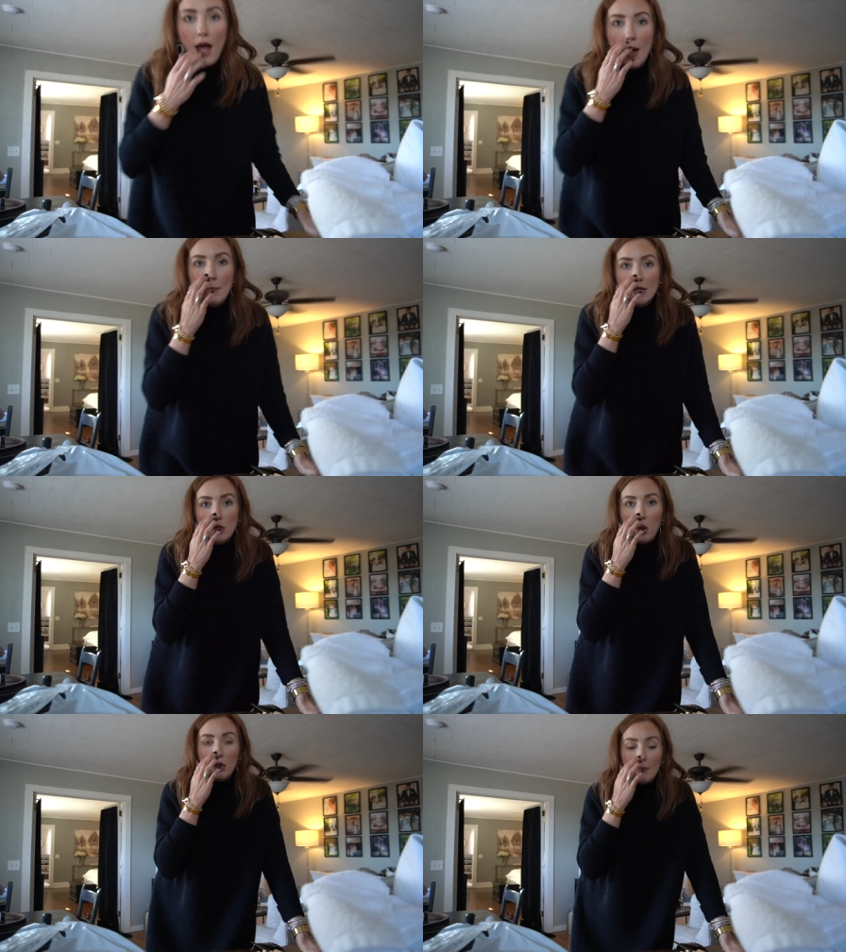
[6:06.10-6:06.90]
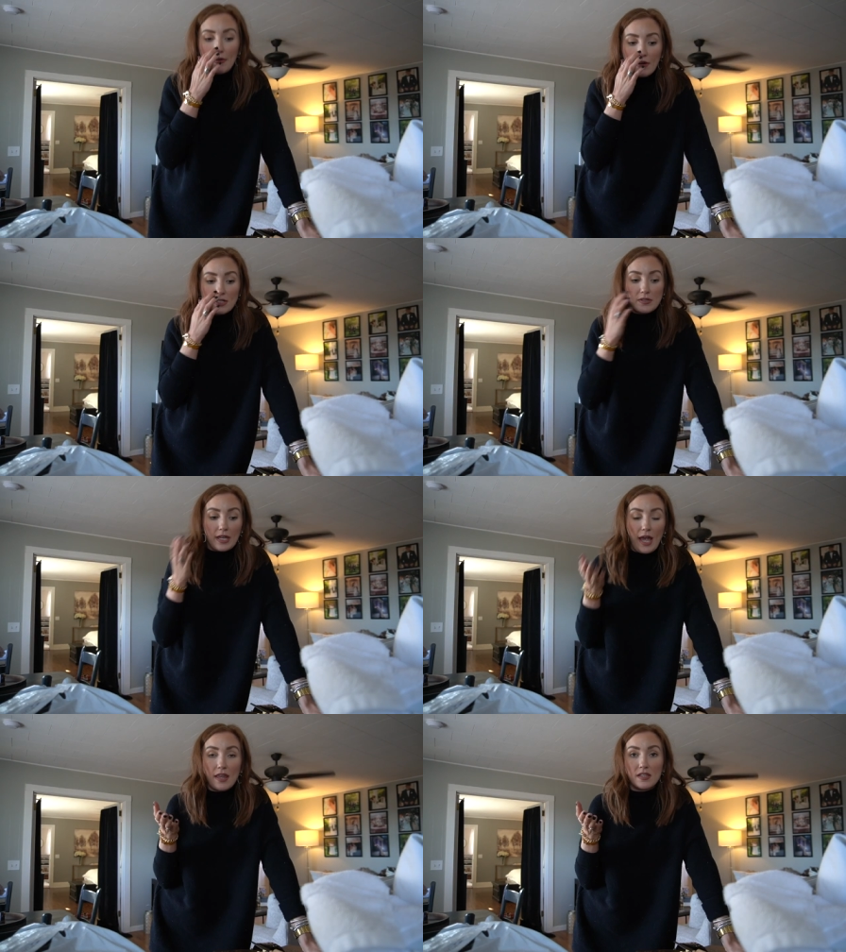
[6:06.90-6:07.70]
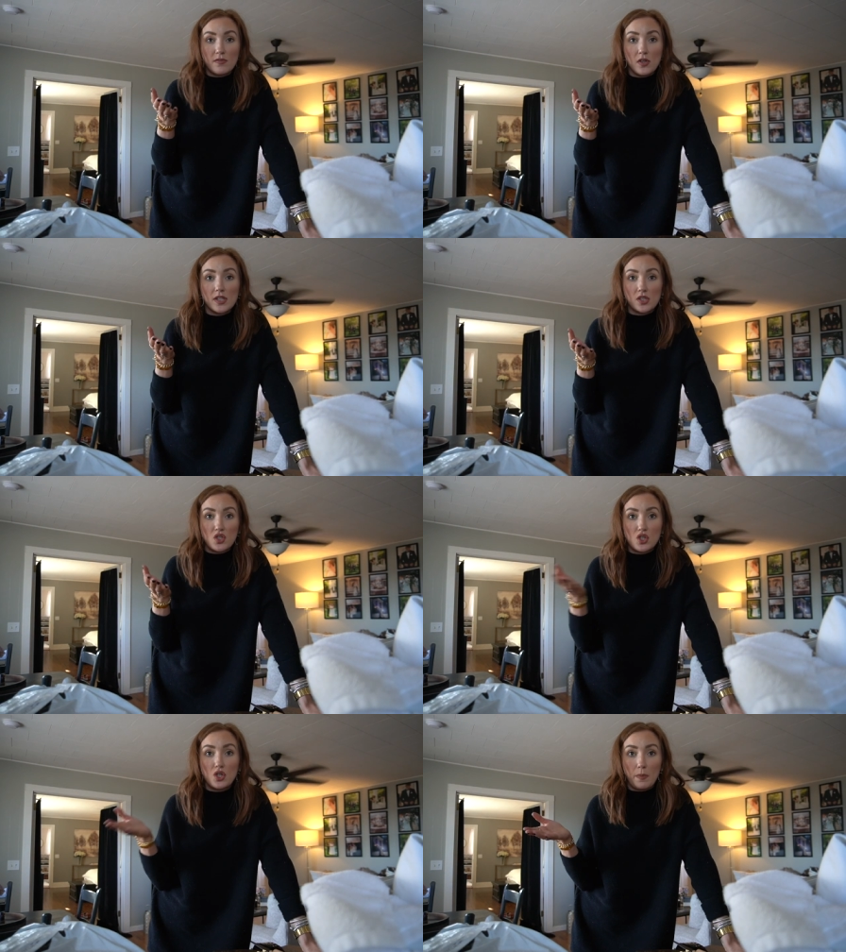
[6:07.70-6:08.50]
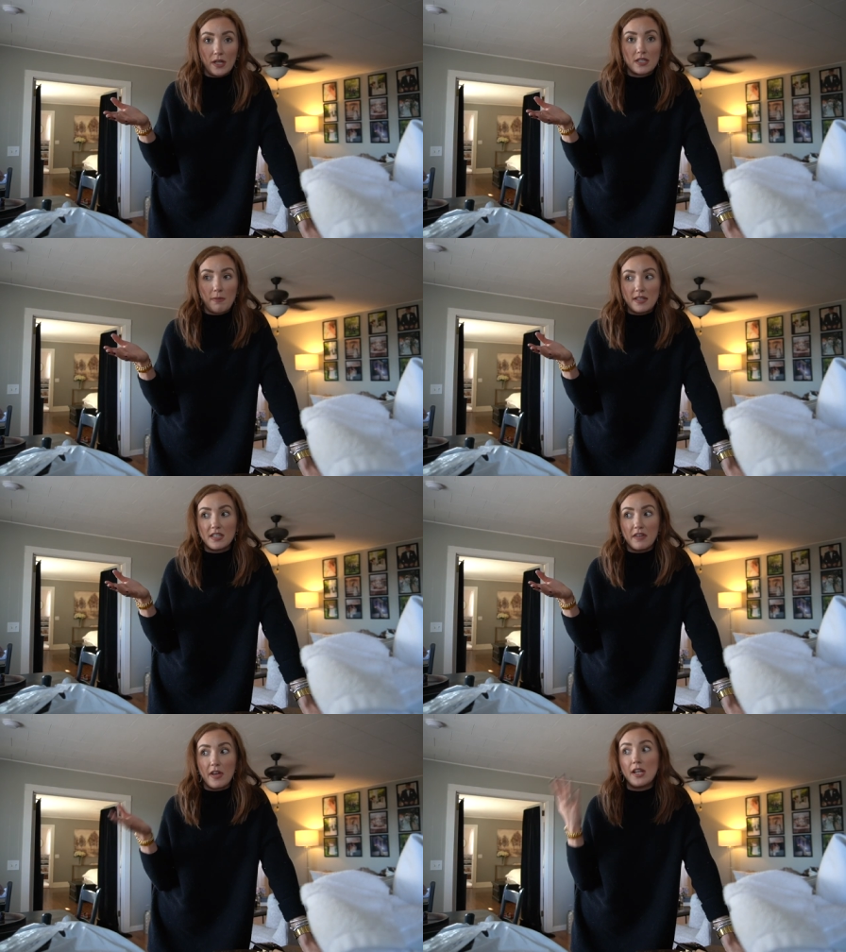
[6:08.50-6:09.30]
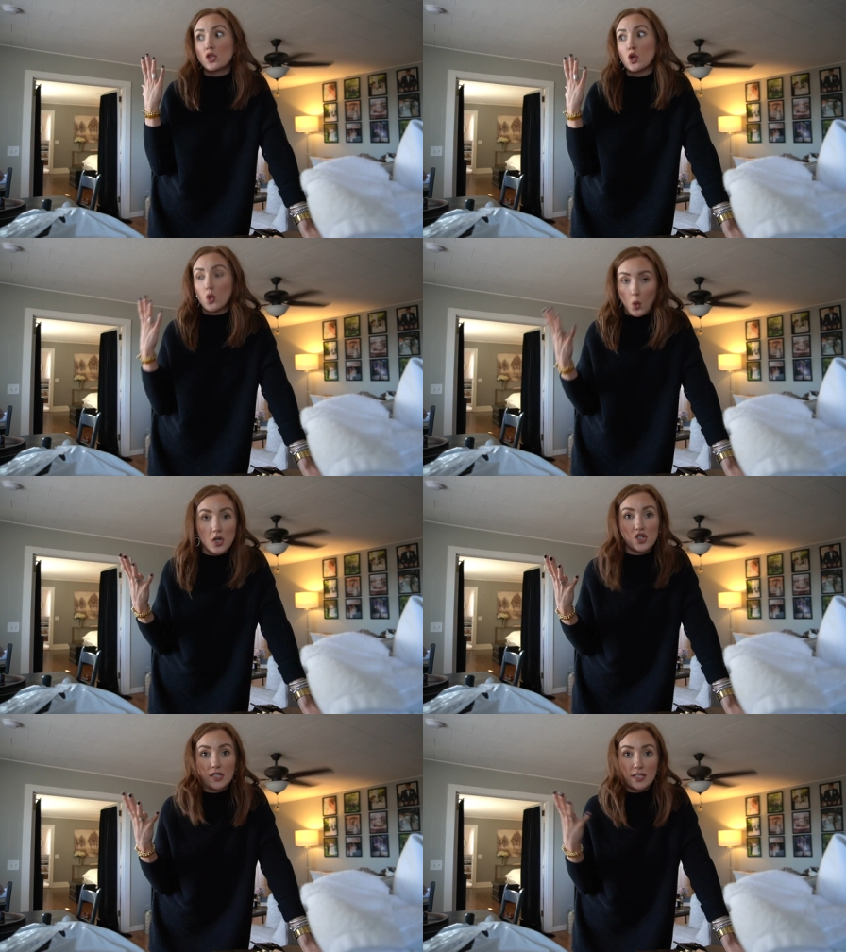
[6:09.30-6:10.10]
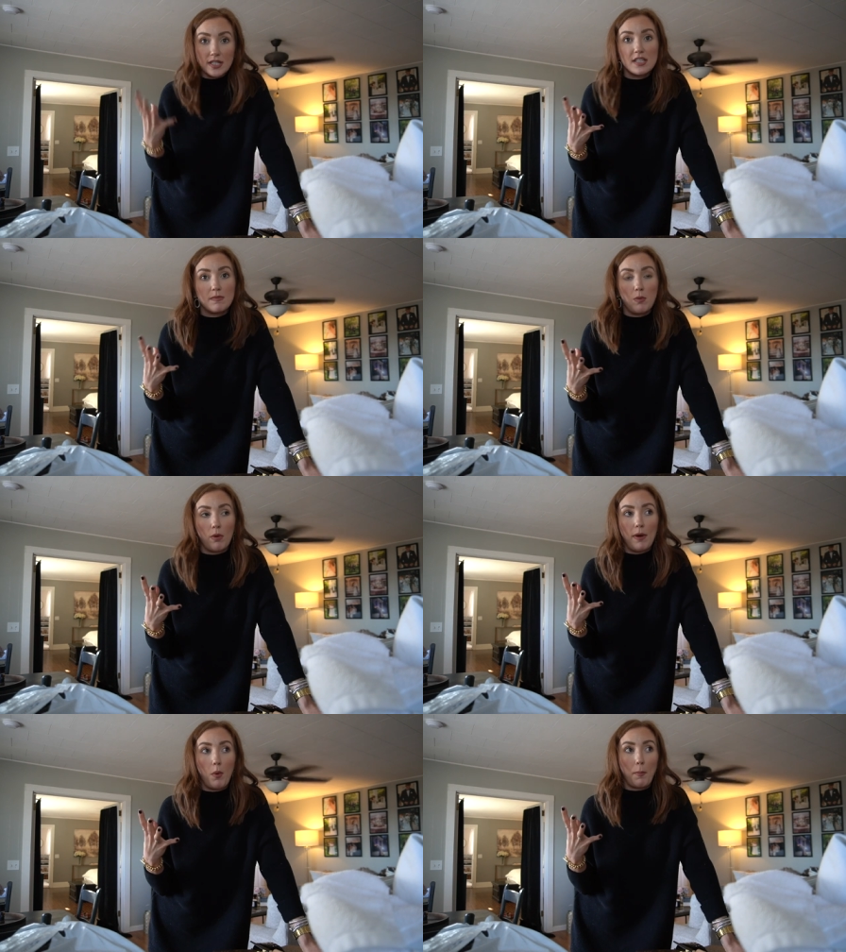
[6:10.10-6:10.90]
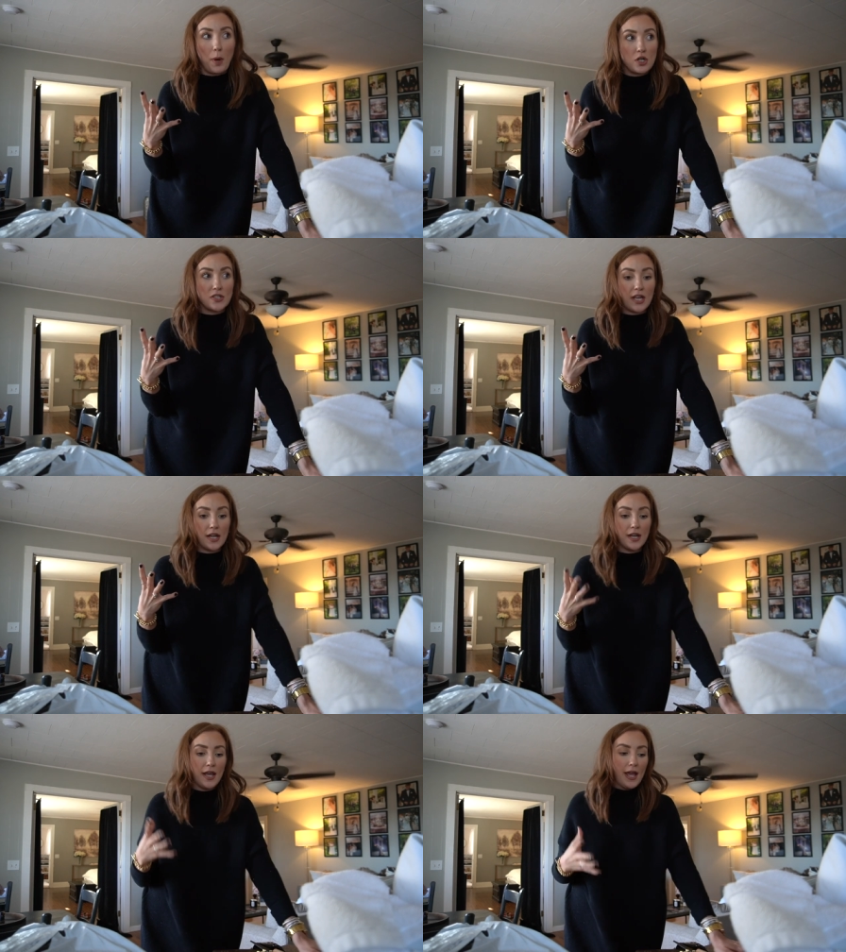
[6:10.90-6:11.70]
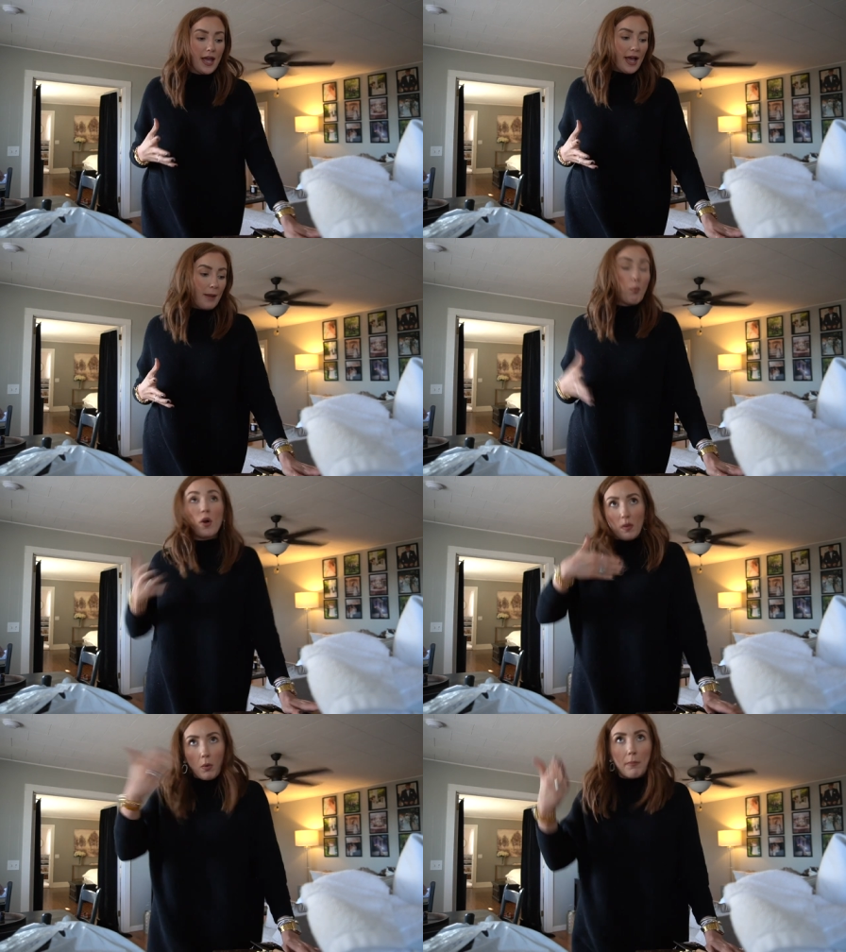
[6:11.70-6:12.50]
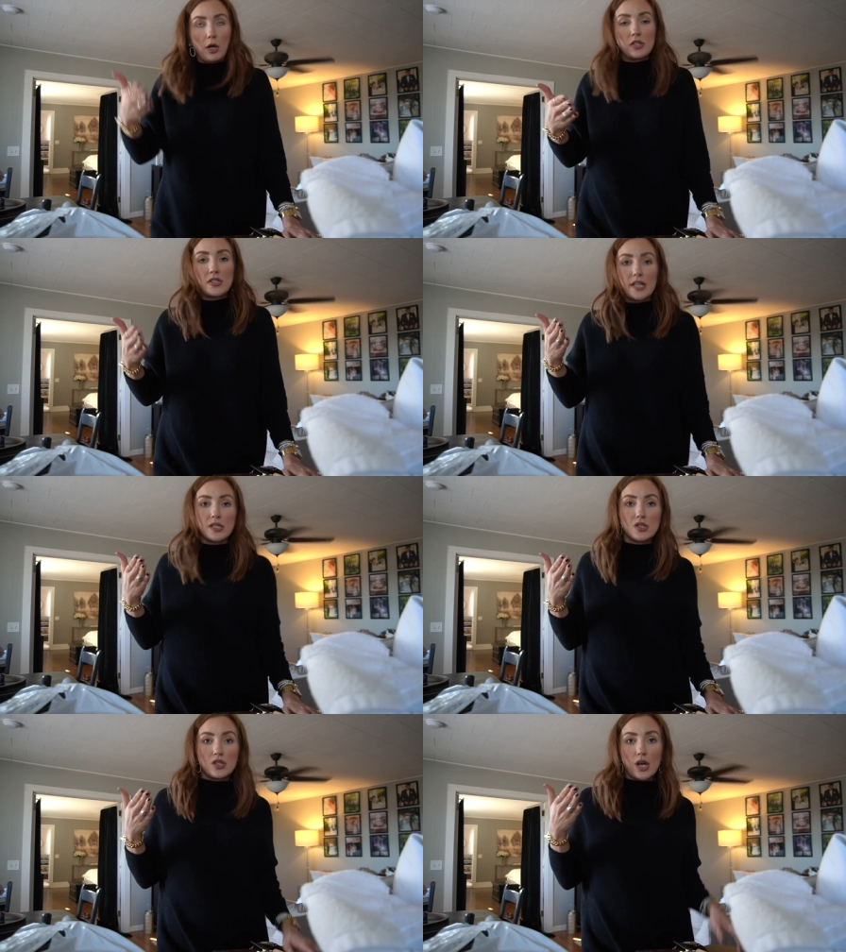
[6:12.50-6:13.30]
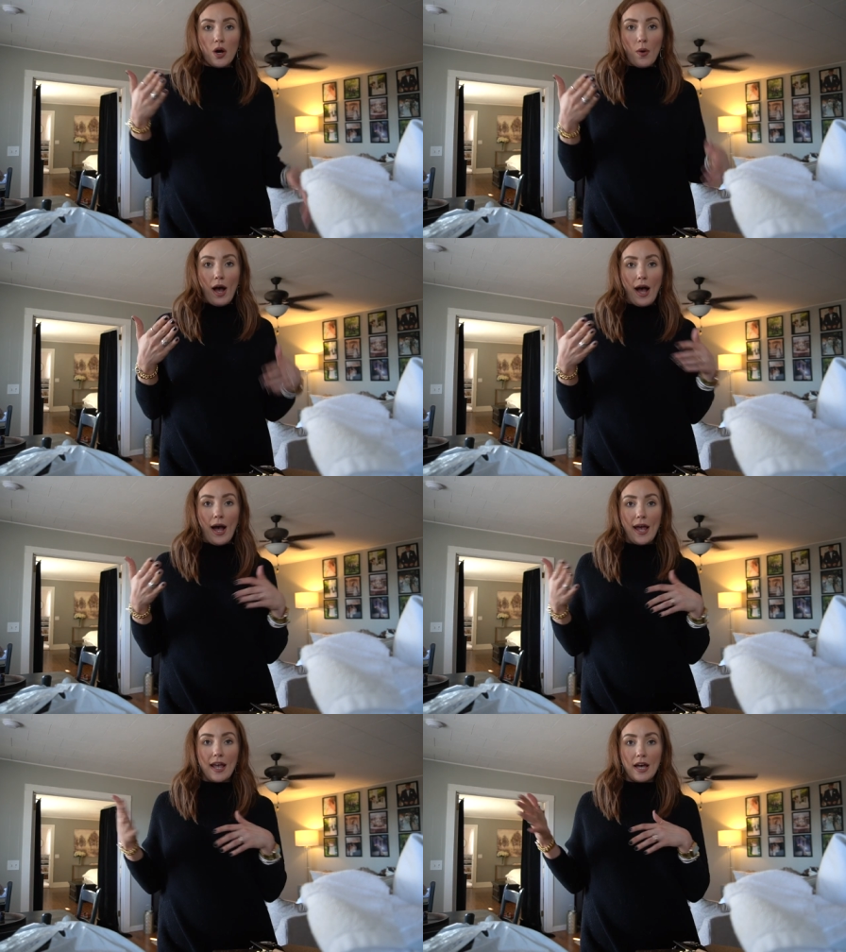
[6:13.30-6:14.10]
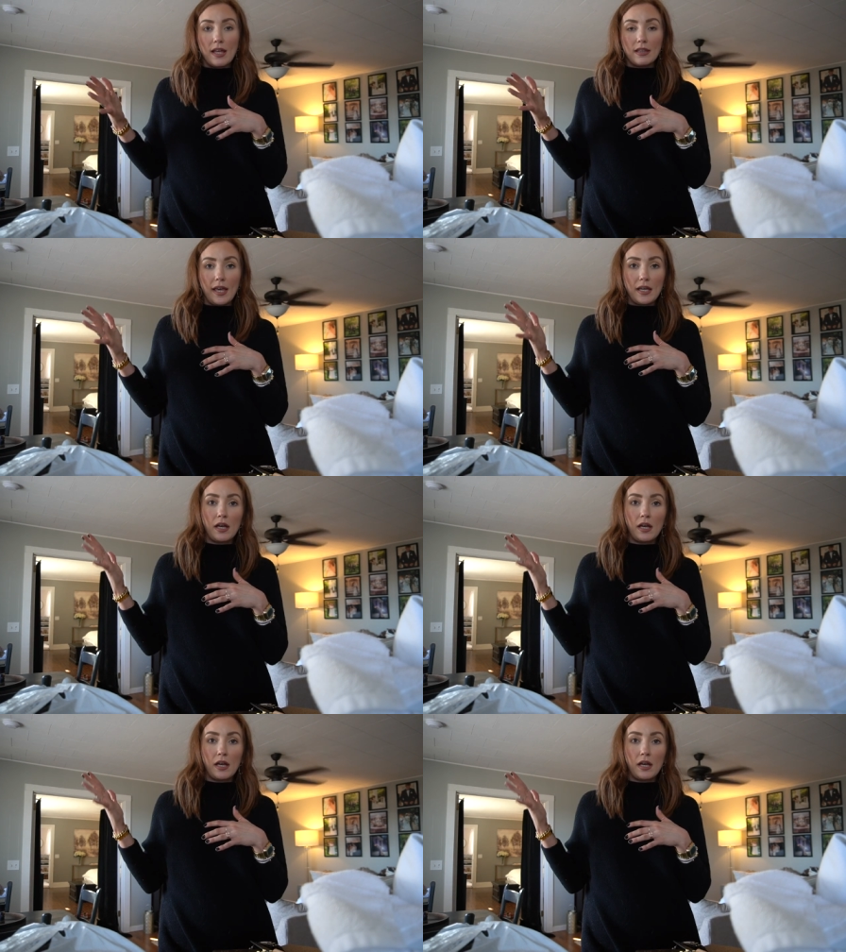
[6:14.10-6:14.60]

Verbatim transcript: Um, I told all my friends, I was like, hey, this veil is like stupid expensive, and it's gorgeous. It needs to be worn by one person, more than one person. So I like